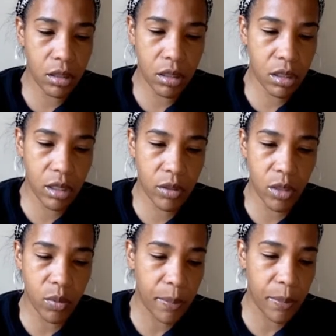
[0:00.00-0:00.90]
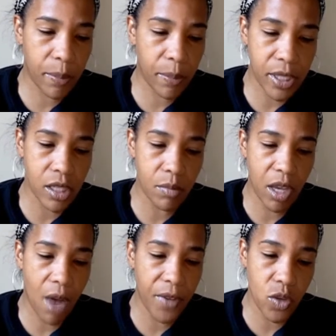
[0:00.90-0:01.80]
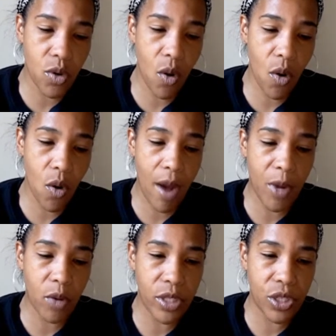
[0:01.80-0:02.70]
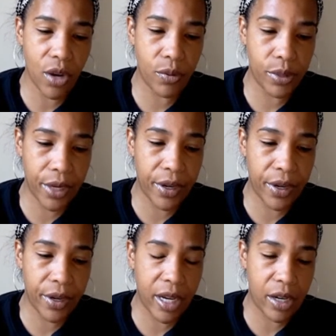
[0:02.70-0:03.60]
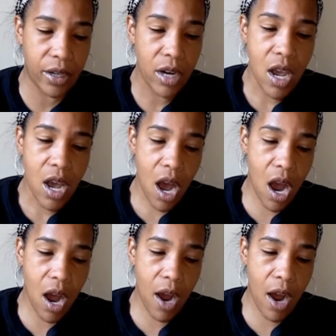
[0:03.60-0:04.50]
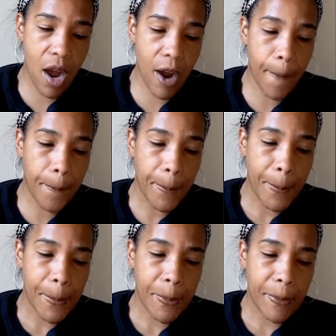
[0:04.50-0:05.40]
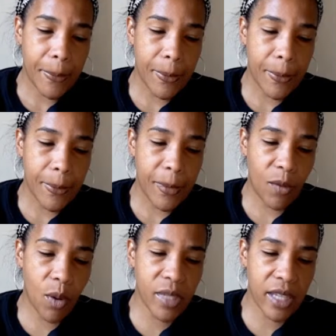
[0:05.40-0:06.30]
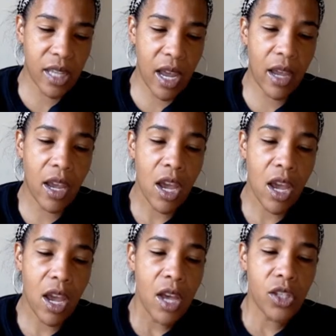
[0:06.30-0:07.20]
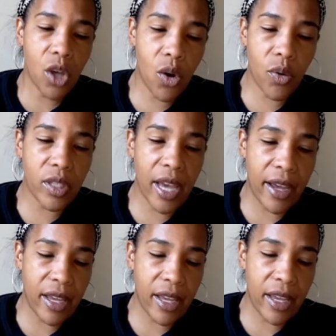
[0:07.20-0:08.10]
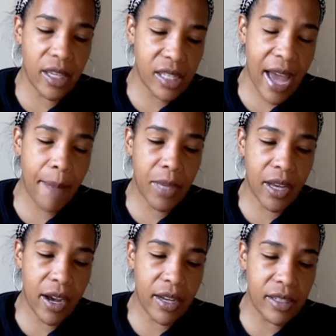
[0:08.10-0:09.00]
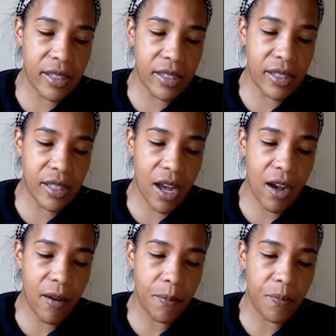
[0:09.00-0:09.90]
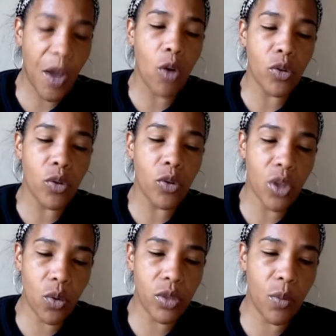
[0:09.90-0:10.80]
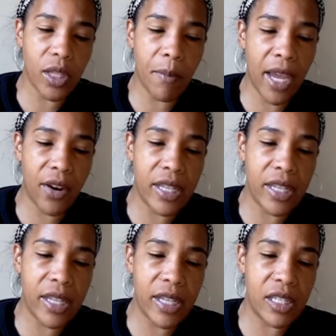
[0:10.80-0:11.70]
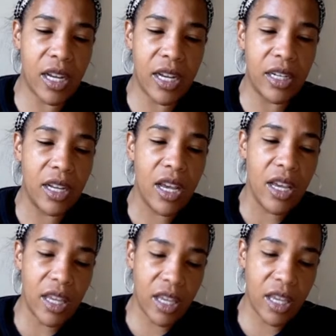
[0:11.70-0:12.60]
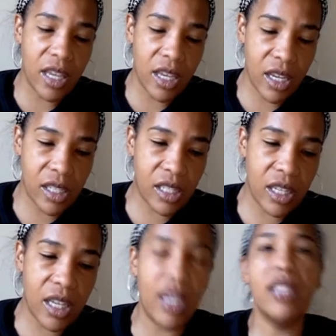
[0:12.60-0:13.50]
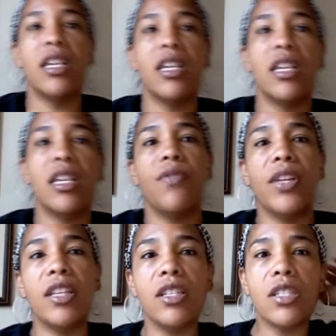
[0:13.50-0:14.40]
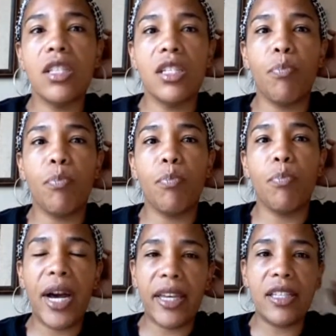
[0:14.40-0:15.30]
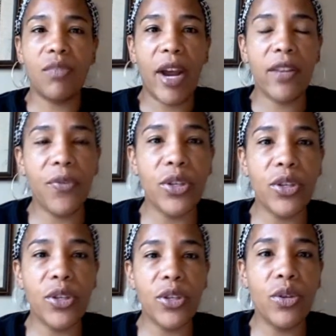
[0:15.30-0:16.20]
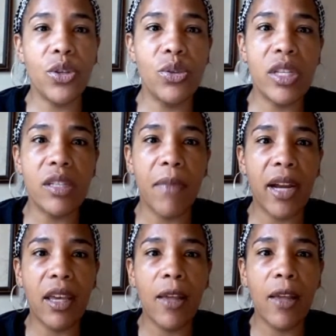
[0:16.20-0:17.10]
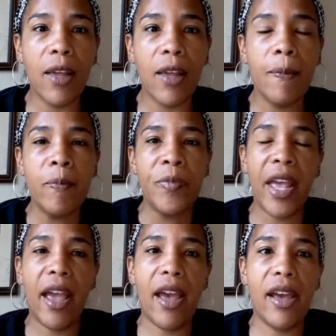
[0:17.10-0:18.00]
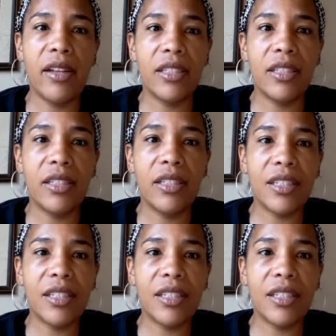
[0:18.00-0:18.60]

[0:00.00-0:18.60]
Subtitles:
that just really pisses me off. And I'm on this show, Gary Hunter. What was I saying? So yeah, it's not because so what the mayor has done is he's giving these buckets, right, for you to use this money. And